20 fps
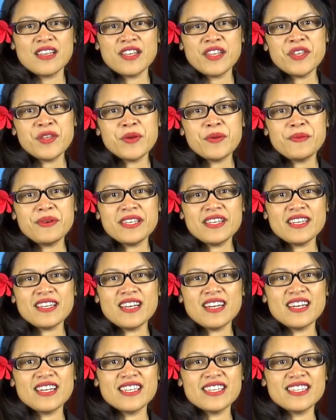
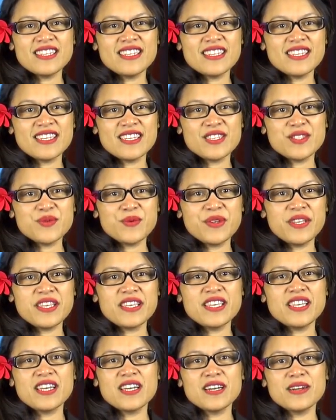Humankind is
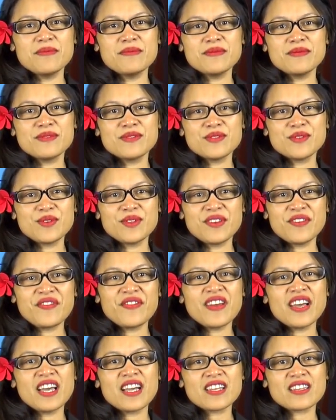waking up to the
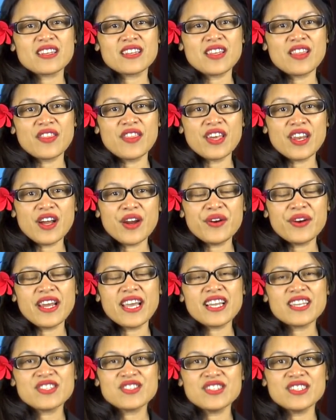fact that our
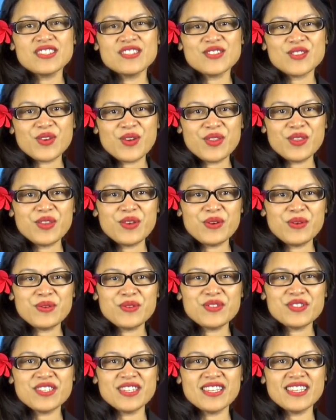actions on the
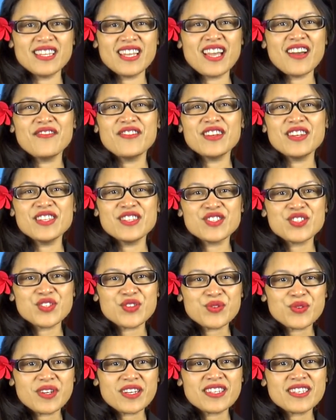ocean have a
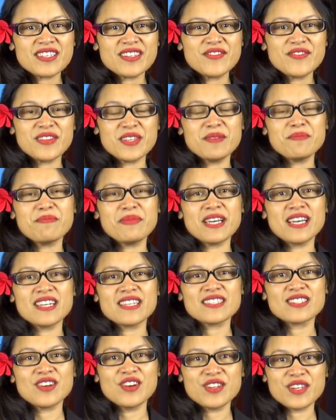destructive
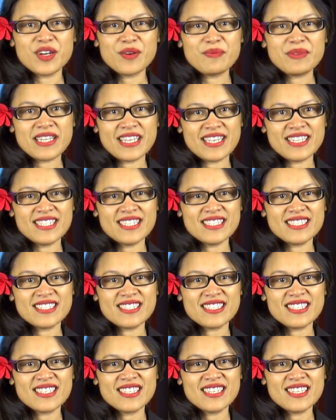impact on our planet.